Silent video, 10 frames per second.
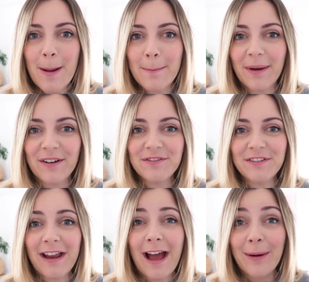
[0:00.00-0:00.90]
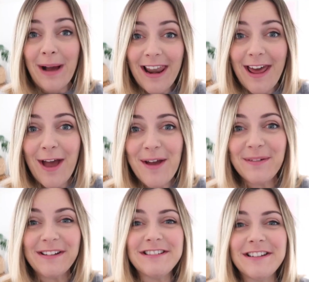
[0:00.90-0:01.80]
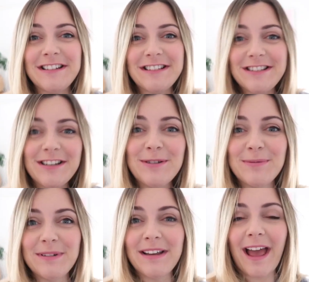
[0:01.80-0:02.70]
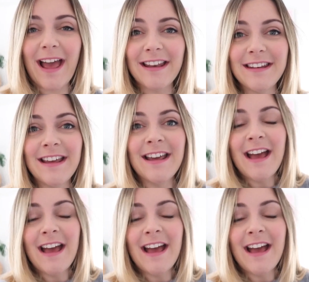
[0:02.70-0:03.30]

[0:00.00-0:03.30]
but for now, hello, it's nice to see you all again.